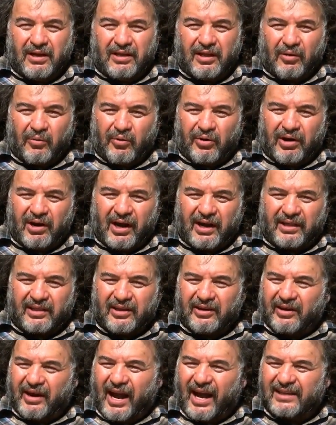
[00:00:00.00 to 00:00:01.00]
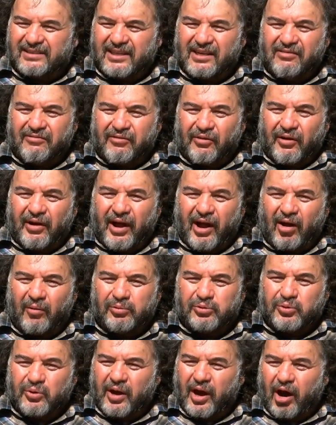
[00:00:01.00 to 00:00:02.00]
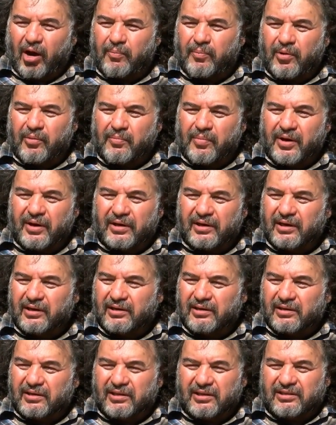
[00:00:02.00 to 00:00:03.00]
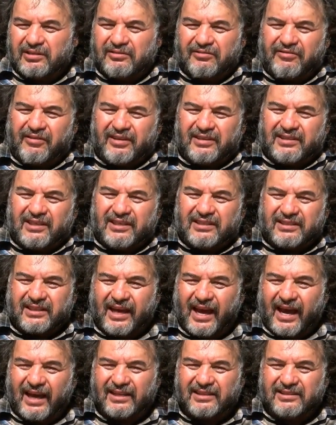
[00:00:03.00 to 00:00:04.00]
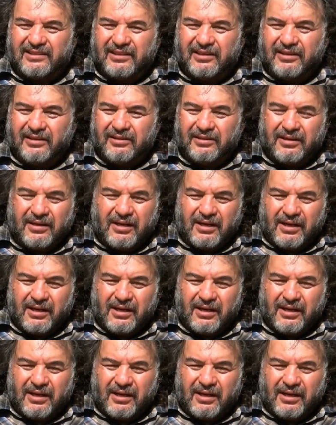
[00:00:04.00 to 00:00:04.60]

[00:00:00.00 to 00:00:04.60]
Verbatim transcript: the way like they're asking for help to help them, but uh, defenseless cats, you know,